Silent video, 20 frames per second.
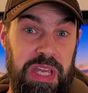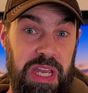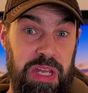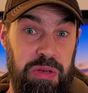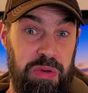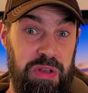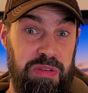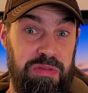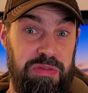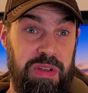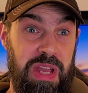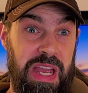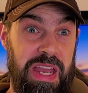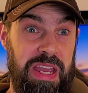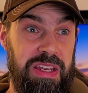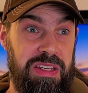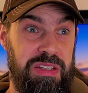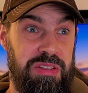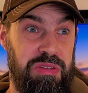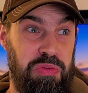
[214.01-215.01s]
again, we've
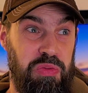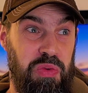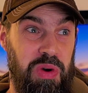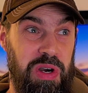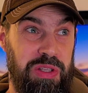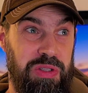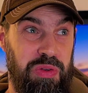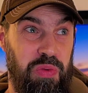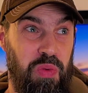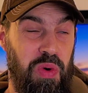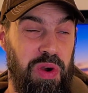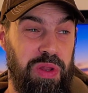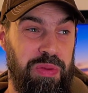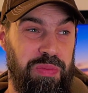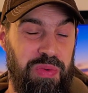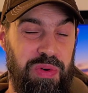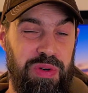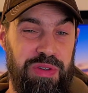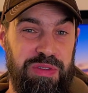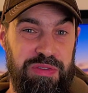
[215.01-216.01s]
gained,
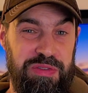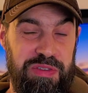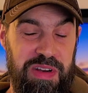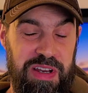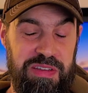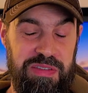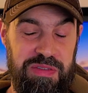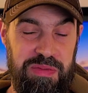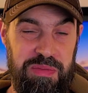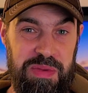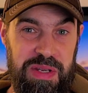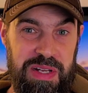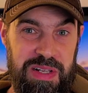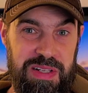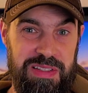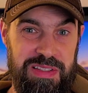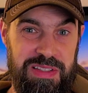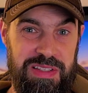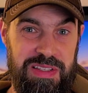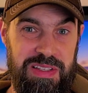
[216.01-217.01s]
1.5
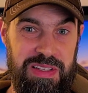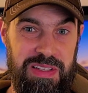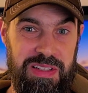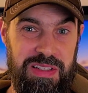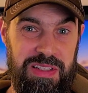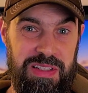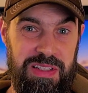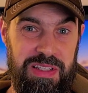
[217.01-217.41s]
mils